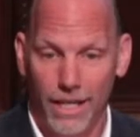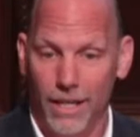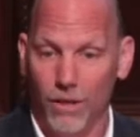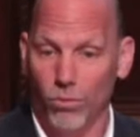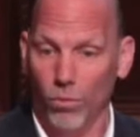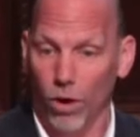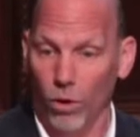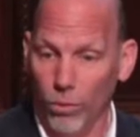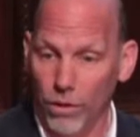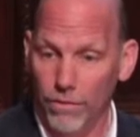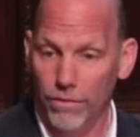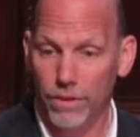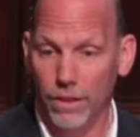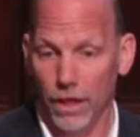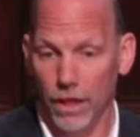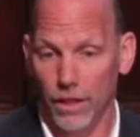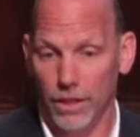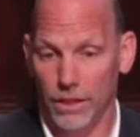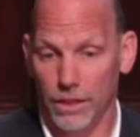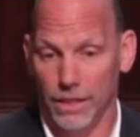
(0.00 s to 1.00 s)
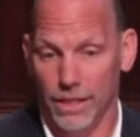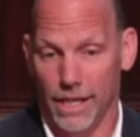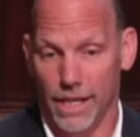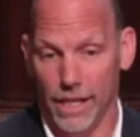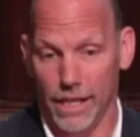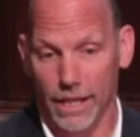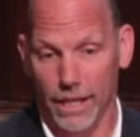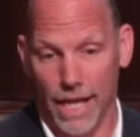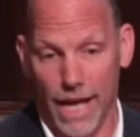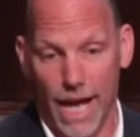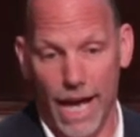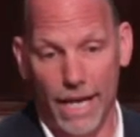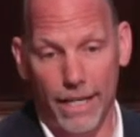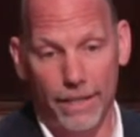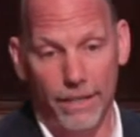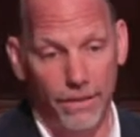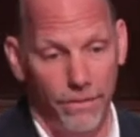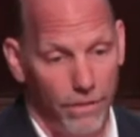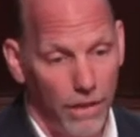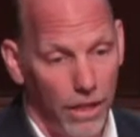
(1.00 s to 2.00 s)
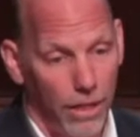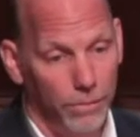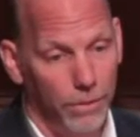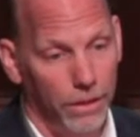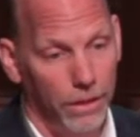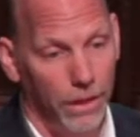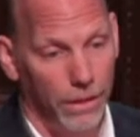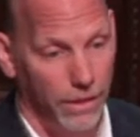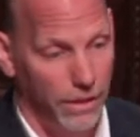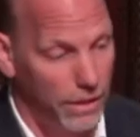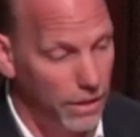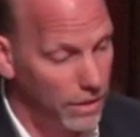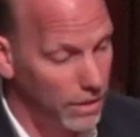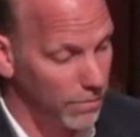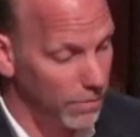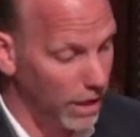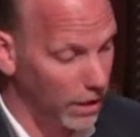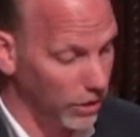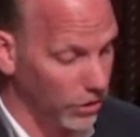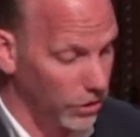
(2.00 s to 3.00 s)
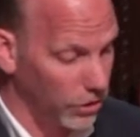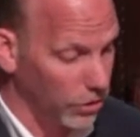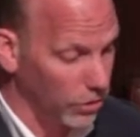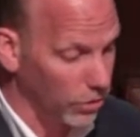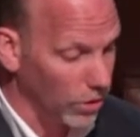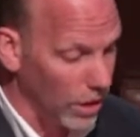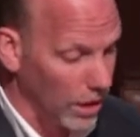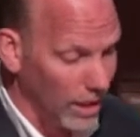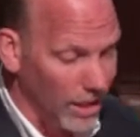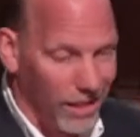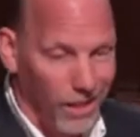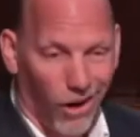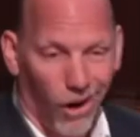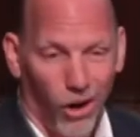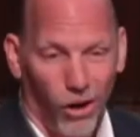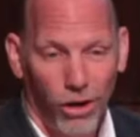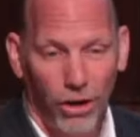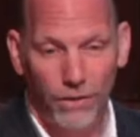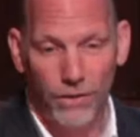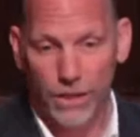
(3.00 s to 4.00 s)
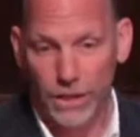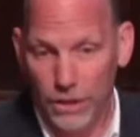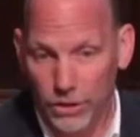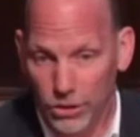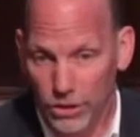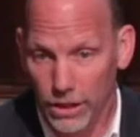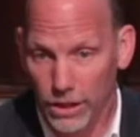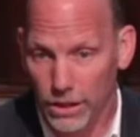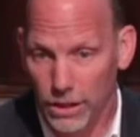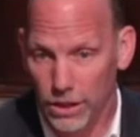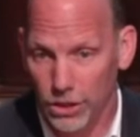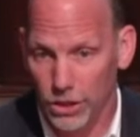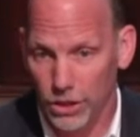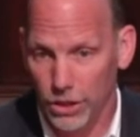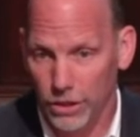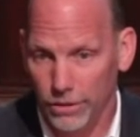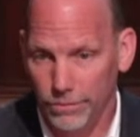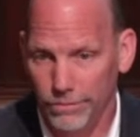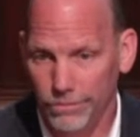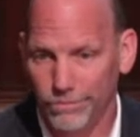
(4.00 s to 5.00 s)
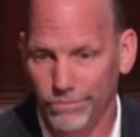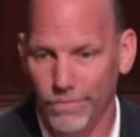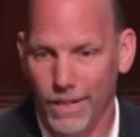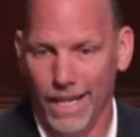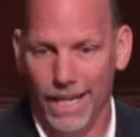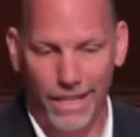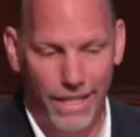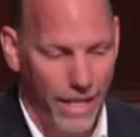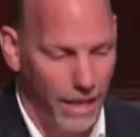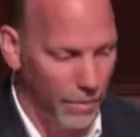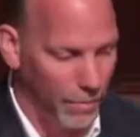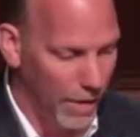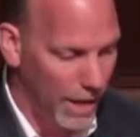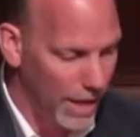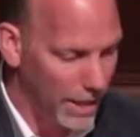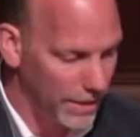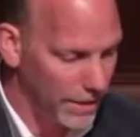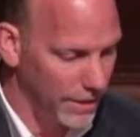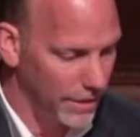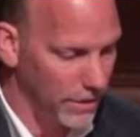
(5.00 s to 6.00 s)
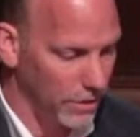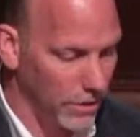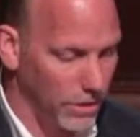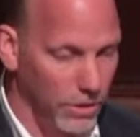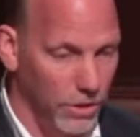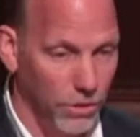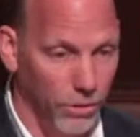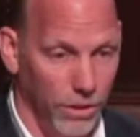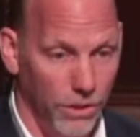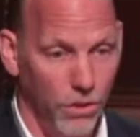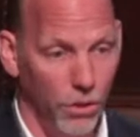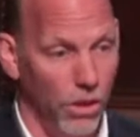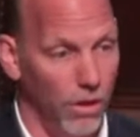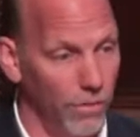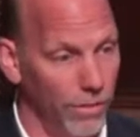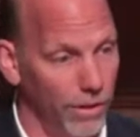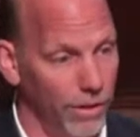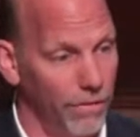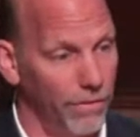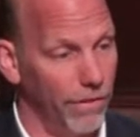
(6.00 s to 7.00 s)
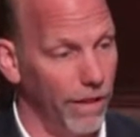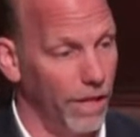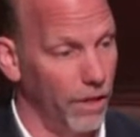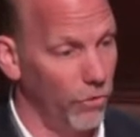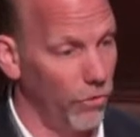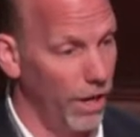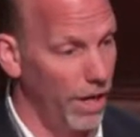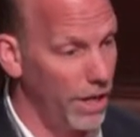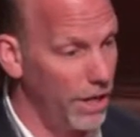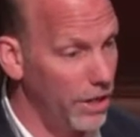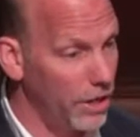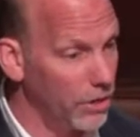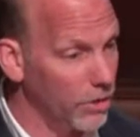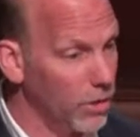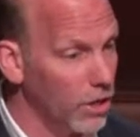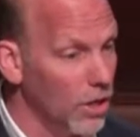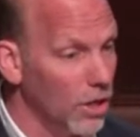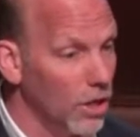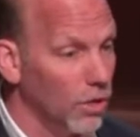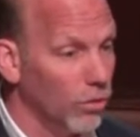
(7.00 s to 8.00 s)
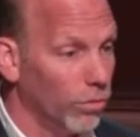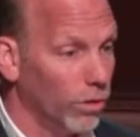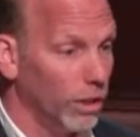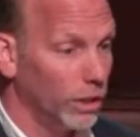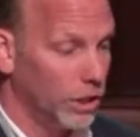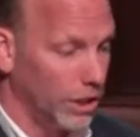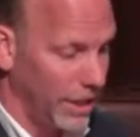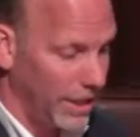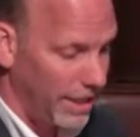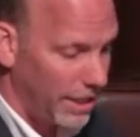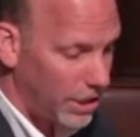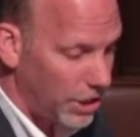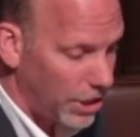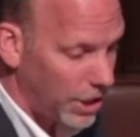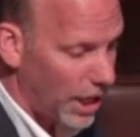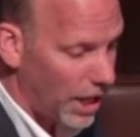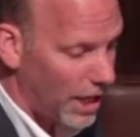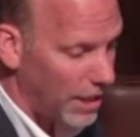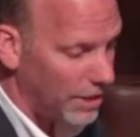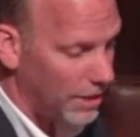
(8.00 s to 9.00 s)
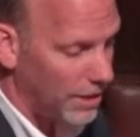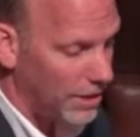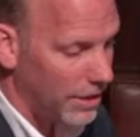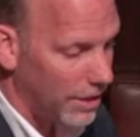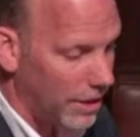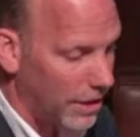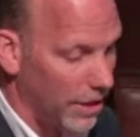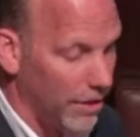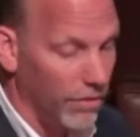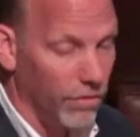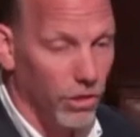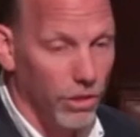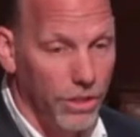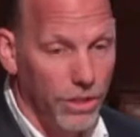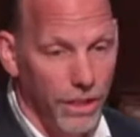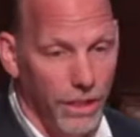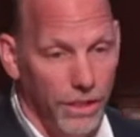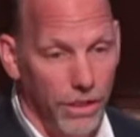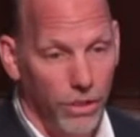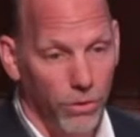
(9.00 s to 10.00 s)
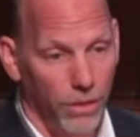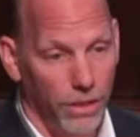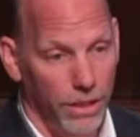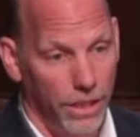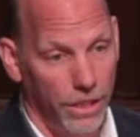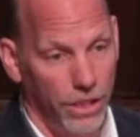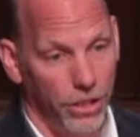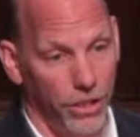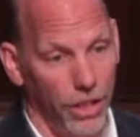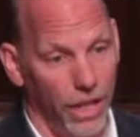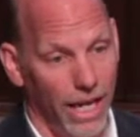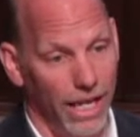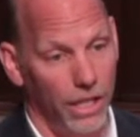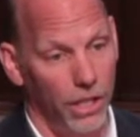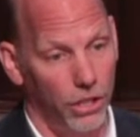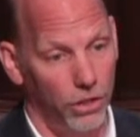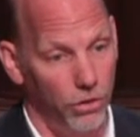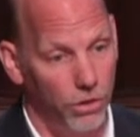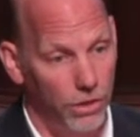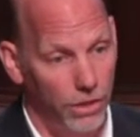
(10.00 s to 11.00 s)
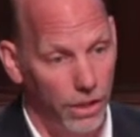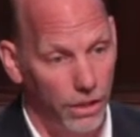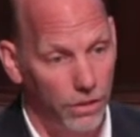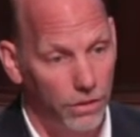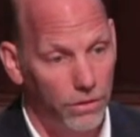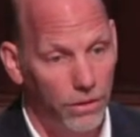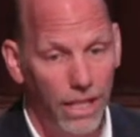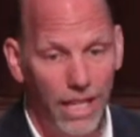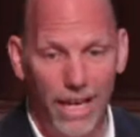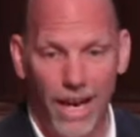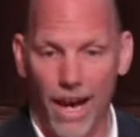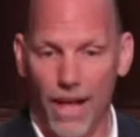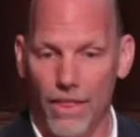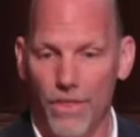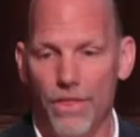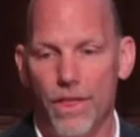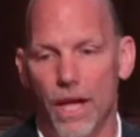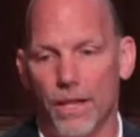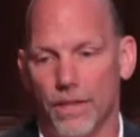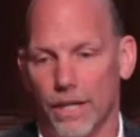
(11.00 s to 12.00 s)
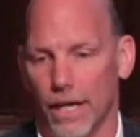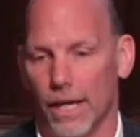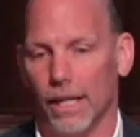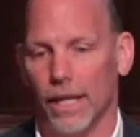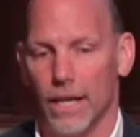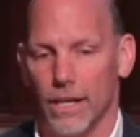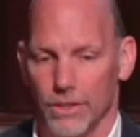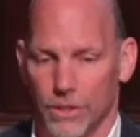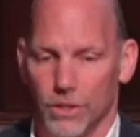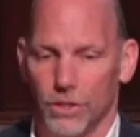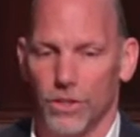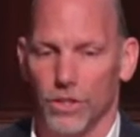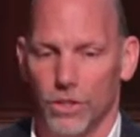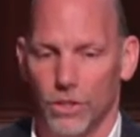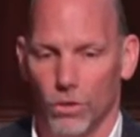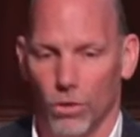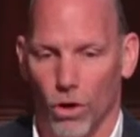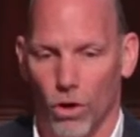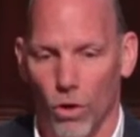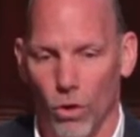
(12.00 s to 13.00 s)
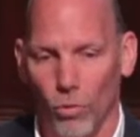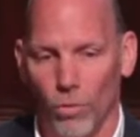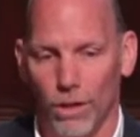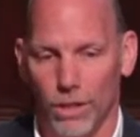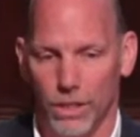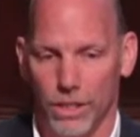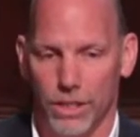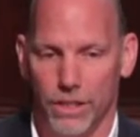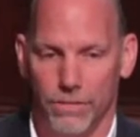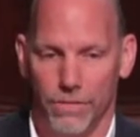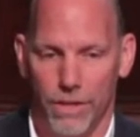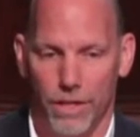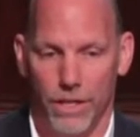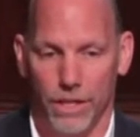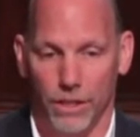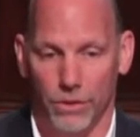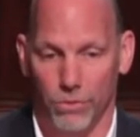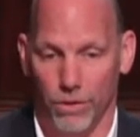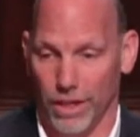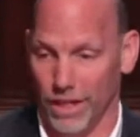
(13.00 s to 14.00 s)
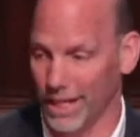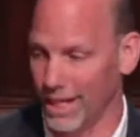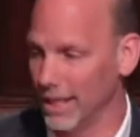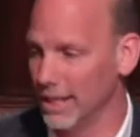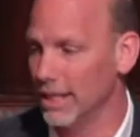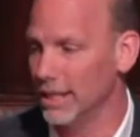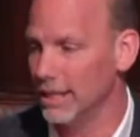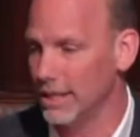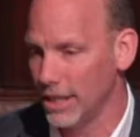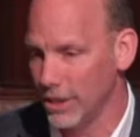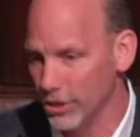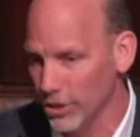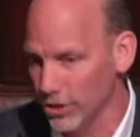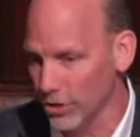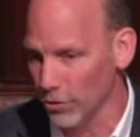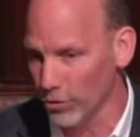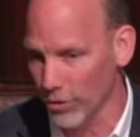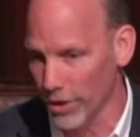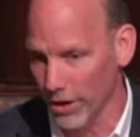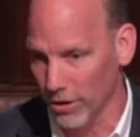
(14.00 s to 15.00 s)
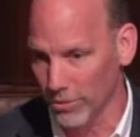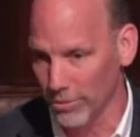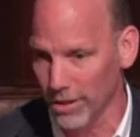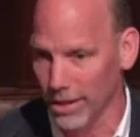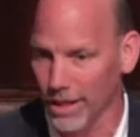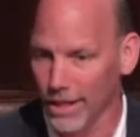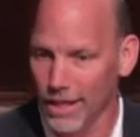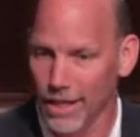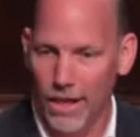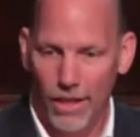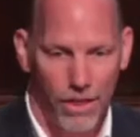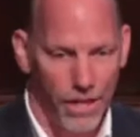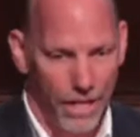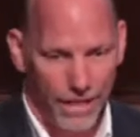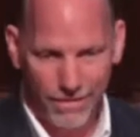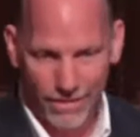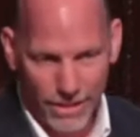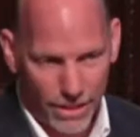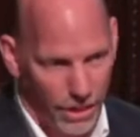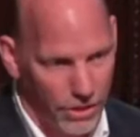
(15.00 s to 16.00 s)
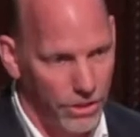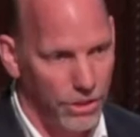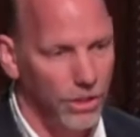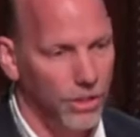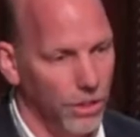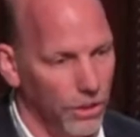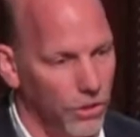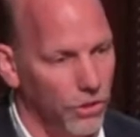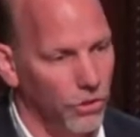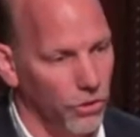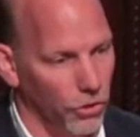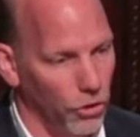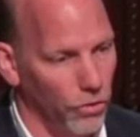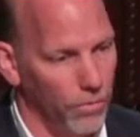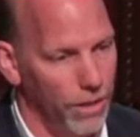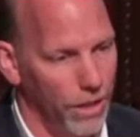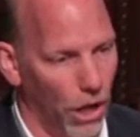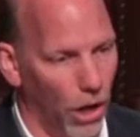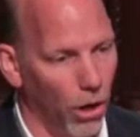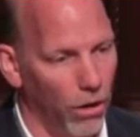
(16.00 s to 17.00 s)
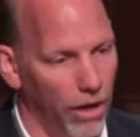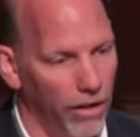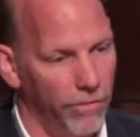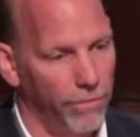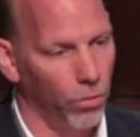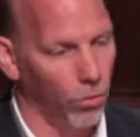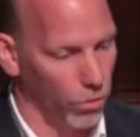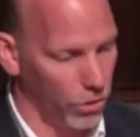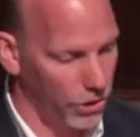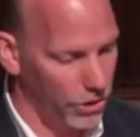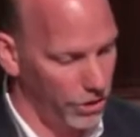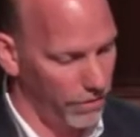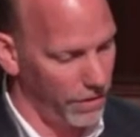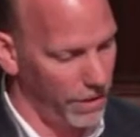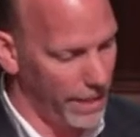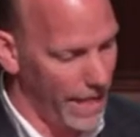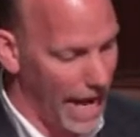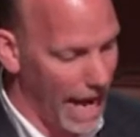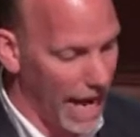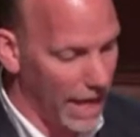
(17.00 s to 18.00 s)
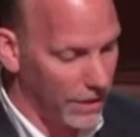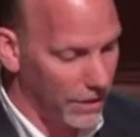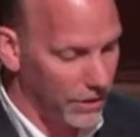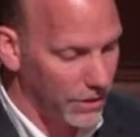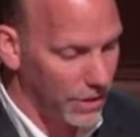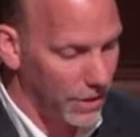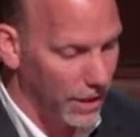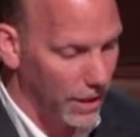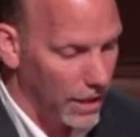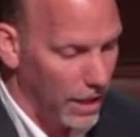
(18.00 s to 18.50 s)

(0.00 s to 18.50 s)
What we've done is taken that, developed a system that'll do RF signal conditioning, and then it passes it on to a software-defined radio, which digitizes it, converts it into a digital IQ signal, and then that allows us to do a whole bunch of different things with it in the digital realm that doesn't disturb the RF portion of the DAS.